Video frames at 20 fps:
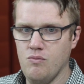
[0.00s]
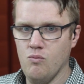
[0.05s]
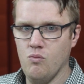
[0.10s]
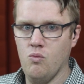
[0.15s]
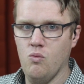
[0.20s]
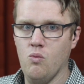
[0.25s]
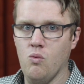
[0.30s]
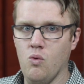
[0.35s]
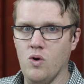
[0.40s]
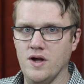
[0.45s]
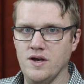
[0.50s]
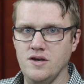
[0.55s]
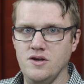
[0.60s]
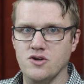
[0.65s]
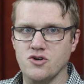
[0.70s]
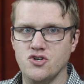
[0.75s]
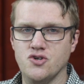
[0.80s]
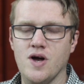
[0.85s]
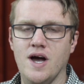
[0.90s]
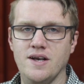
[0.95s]
what
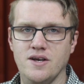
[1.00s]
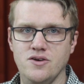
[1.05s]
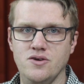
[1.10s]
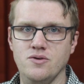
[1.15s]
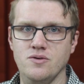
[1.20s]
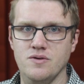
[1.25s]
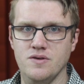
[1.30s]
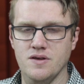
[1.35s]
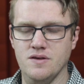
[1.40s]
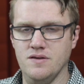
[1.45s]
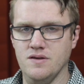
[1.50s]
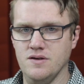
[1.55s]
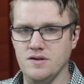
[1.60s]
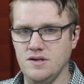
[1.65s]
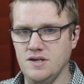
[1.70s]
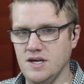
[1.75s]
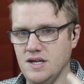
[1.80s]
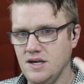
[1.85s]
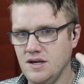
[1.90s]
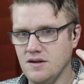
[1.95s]
you're trying to do. The
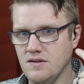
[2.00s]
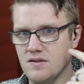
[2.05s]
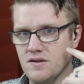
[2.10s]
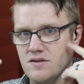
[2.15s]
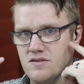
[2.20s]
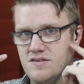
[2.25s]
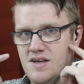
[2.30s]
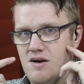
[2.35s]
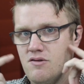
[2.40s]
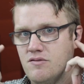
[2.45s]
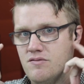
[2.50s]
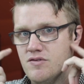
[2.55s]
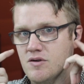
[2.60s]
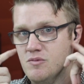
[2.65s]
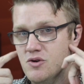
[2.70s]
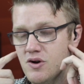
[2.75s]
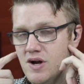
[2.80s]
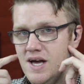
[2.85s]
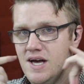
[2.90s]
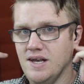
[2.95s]
getting the sound from
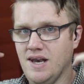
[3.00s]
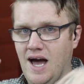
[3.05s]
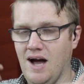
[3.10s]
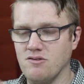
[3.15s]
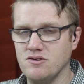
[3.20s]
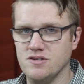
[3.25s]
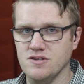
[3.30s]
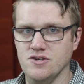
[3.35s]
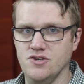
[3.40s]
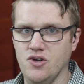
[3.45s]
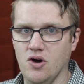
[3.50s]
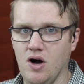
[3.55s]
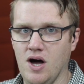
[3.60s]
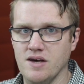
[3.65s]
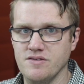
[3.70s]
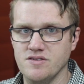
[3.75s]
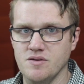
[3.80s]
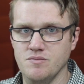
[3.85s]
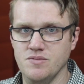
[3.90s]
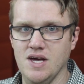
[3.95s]
your head out to the DAW.
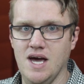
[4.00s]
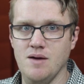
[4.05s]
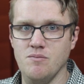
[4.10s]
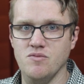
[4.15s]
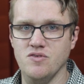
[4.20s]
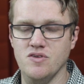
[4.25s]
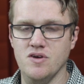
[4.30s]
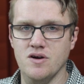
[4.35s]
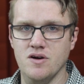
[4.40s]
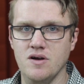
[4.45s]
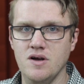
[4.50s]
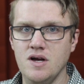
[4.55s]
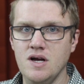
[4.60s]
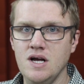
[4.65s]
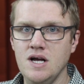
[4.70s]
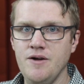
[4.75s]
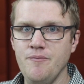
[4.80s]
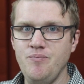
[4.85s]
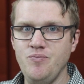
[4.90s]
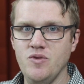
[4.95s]
Sometimes
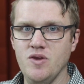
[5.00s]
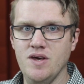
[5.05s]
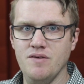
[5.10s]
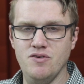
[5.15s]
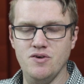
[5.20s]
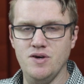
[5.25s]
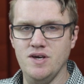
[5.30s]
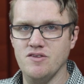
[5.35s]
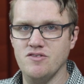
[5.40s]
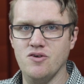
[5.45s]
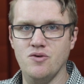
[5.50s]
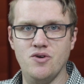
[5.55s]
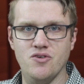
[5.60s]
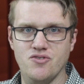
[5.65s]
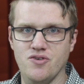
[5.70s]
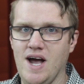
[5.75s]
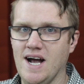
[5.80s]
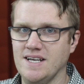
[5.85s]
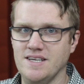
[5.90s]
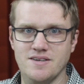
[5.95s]
if you get so
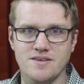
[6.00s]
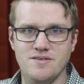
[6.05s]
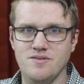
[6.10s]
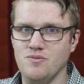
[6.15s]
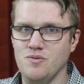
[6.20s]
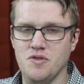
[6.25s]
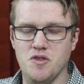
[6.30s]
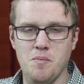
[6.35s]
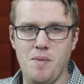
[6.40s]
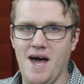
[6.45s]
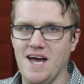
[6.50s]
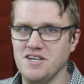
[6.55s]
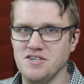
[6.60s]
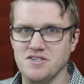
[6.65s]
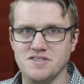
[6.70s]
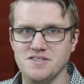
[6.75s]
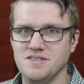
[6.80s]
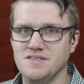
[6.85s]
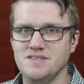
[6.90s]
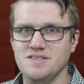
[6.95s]
distracted with the
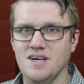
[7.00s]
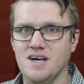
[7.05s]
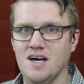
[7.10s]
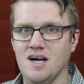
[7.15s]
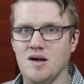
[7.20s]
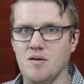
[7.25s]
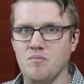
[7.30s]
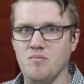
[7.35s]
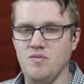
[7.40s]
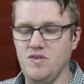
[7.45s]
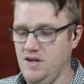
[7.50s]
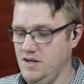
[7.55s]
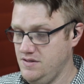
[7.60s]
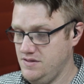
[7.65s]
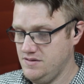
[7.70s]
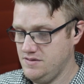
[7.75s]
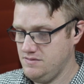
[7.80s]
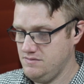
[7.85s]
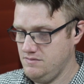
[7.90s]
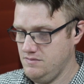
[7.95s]
patches,
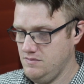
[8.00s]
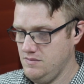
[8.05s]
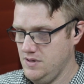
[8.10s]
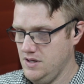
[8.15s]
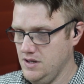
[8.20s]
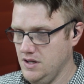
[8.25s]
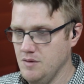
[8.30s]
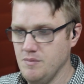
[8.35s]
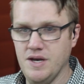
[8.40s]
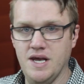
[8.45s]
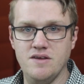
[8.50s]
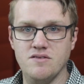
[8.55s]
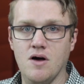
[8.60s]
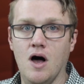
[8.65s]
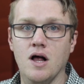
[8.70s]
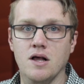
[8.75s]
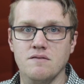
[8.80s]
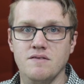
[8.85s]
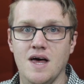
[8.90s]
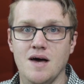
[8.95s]
this eliminates
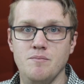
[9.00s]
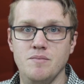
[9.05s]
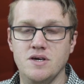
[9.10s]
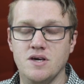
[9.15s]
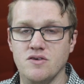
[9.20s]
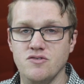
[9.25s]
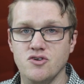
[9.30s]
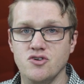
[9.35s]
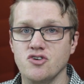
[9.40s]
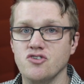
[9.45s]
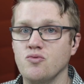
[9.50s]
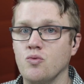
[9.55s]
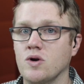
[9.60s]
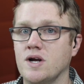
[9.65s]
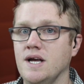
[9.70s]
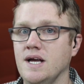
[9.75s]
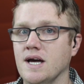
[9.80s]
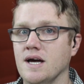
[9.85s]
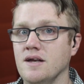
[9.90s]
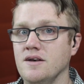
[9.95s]
all of that, because you're just
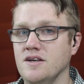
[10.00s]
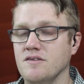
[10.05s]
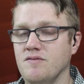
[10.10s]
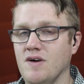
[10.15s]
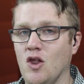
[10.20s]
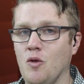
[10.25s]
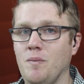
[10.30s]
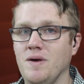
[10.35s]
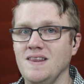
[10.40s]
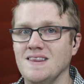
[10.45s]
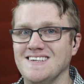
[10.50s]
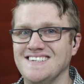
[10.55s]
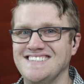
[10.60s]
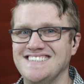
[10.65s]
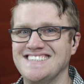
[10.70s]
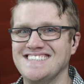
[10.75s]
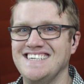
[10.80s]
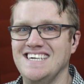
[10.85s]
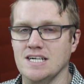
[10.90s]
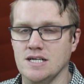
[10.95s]
working on developing the
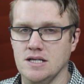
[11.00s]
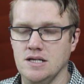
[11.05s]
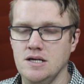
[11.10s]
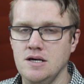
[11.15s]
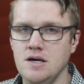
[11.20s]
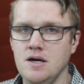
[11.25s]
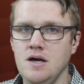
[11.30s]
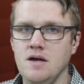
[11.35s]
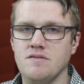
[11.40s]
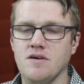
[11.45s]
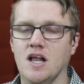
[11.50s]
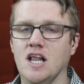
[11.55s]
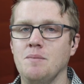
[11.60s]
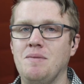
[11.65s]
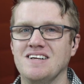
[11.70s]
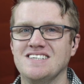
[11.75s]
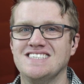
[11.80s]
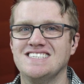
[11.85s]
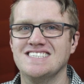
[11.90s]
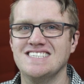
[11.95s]
skill. It's all
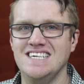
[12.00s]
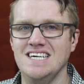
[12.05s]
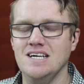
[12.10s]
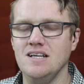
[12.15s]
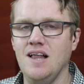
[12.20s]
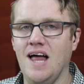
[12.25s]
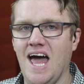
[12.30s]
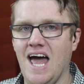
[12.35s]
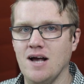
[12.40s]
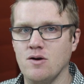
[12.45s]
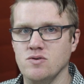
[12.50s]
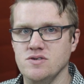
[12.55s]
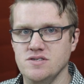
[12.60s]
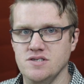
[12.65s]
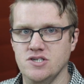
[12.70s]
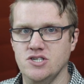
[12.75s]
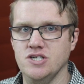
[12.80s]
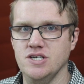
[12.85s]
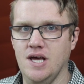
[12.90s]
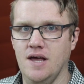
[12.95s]
about skill
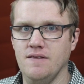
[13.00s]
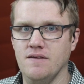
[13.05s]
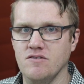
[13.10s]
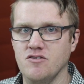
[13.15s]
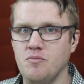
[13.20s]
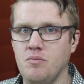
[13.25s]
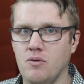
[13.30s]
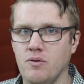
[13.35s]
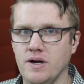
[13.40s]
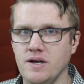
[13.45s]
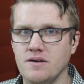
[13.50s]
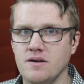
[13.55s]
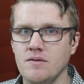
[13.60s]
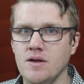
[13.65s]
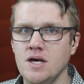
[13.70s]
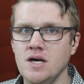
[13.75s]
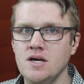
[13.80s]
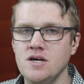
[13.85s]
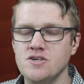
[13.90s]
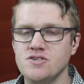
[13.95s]
acquisition at this point.
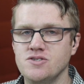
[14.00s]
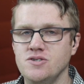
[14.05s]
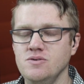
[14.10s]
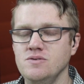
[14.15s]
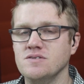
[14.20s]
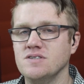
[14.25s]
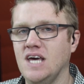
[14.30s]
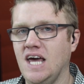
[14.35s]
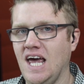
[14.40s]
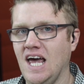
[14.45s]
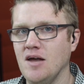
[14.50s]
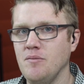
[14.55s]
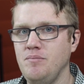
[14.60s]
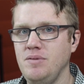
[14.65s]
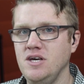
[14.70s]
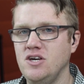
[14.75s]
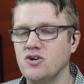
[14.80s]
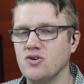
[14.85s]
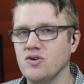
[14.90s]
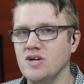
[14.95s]
Students can't
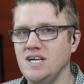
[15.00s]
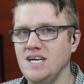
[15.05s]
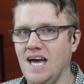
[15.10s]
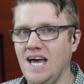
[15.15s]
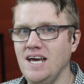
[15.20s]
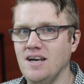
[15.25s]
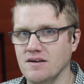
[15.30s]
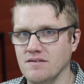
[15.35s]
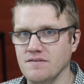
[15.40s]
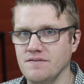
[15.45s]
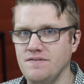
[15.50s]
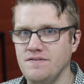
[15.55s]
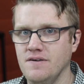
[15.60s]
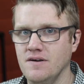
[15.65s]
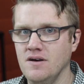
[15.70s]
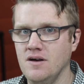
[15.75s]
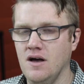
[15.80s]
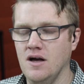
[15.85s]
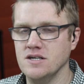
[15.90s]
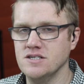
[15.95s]
be creative
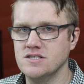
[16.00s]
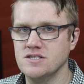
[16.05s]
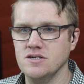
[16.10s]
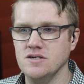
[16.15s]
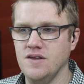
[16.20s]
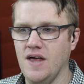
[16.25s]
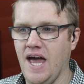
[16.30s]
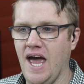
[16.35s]
until they